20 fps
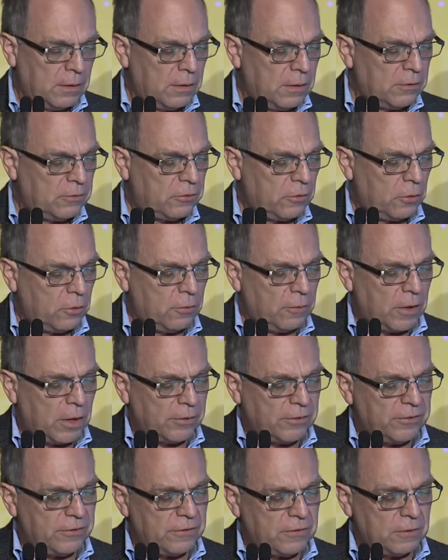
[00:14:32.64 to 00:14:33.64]
So
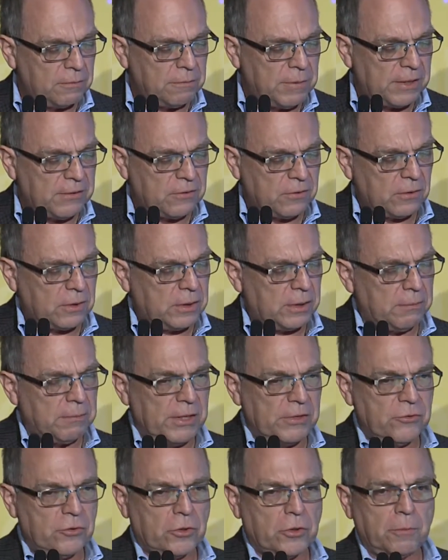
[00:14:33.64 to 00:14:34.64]
our system, basically
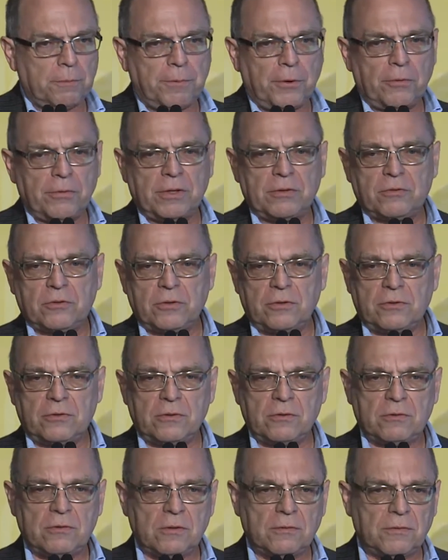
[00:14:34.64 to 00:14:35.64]
major components
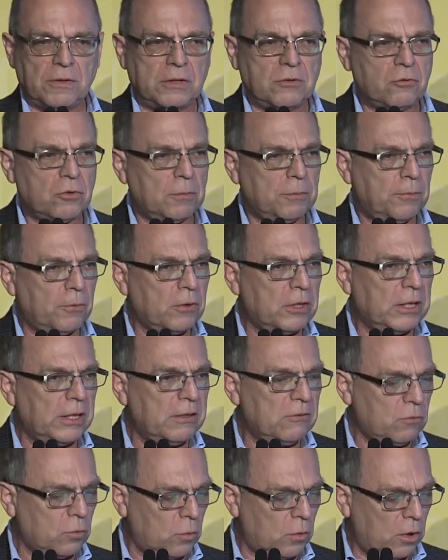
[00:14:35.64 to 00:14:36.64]
consist of a triple
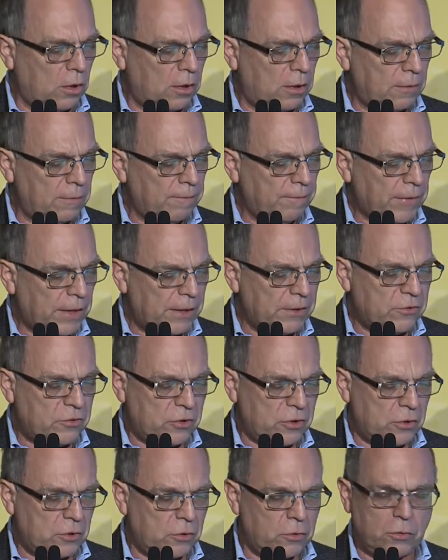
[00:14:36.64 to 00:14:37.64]
glazed wall,
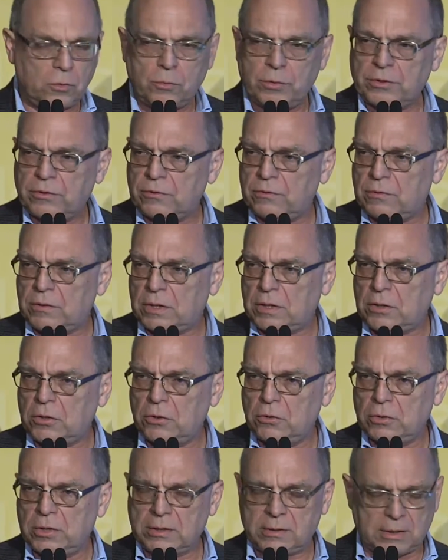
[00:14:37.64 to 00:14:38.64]
IGU, which is an
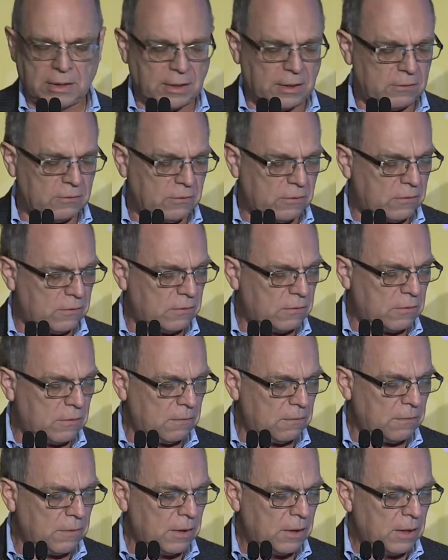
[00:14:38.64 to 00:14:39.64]
unitized
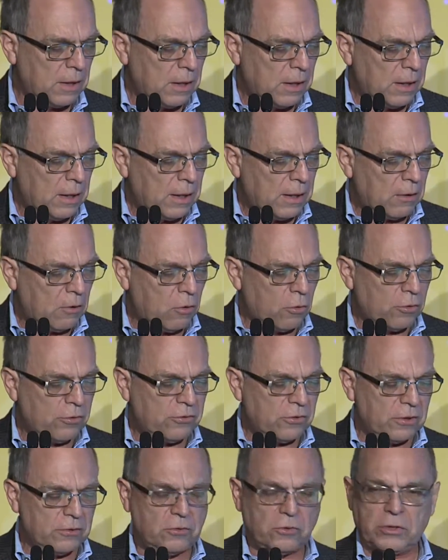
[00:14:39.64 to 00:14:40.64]
system, a
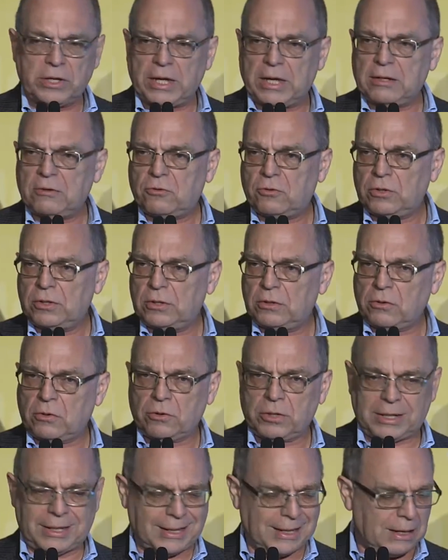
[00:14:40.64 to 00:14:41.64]
horizontal gantry
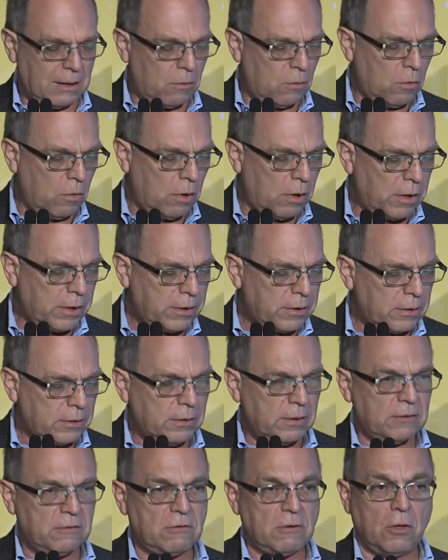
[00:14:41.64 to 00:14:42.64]
or catwalk
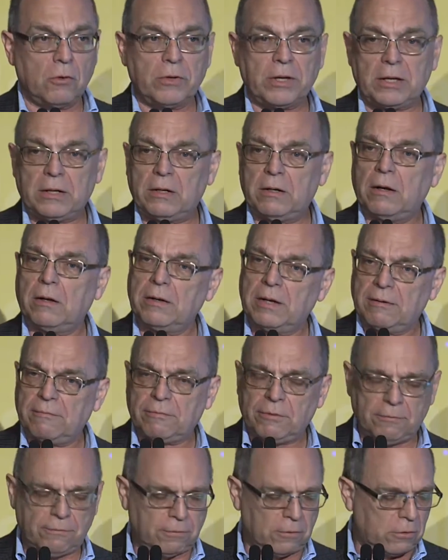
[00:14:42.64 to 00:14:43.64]
that's located on
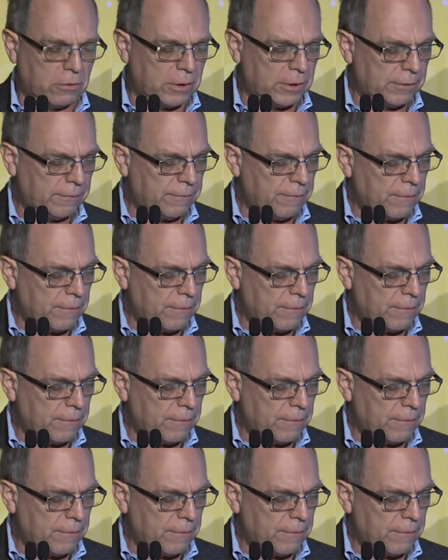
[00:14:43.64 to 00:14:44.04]
every floor,